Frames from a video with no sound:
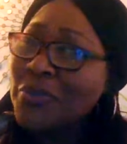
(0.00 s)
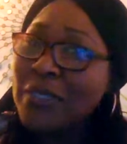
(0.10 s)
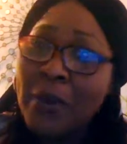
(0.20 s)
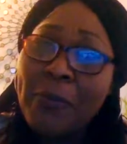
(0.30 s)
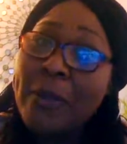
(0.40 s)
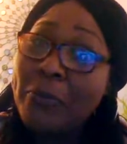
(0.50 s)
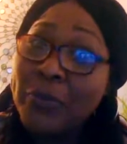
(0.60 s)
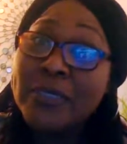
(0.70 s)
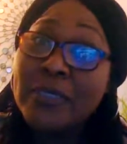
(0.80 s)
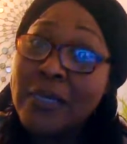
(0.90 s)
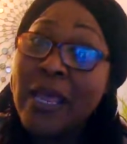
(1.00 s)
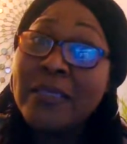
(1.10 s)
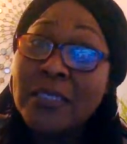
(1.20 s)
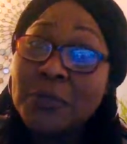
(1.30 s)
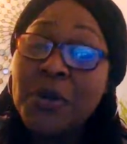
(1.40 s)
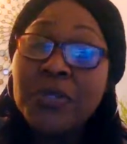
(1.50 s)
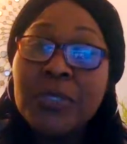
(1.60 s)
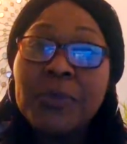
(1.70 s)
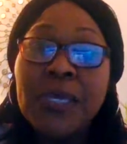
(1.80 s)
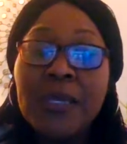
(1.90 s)
and I probably wasn't the nicest person
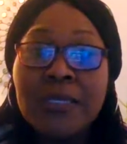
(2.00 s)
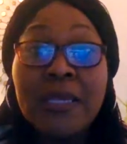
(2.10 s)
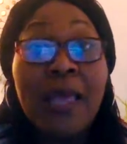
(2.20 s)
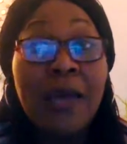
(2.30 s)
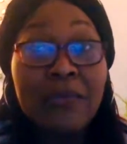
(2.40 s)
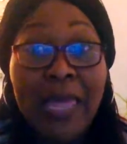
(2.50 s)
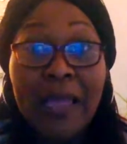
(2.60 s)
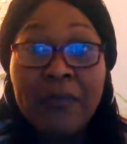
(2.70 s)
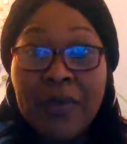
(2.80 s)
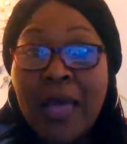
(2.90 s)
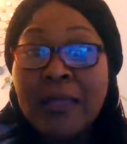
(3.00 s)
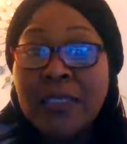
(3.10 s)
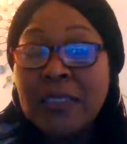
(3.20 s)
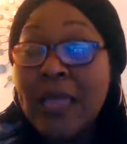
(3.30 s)
because of lack of knowledge,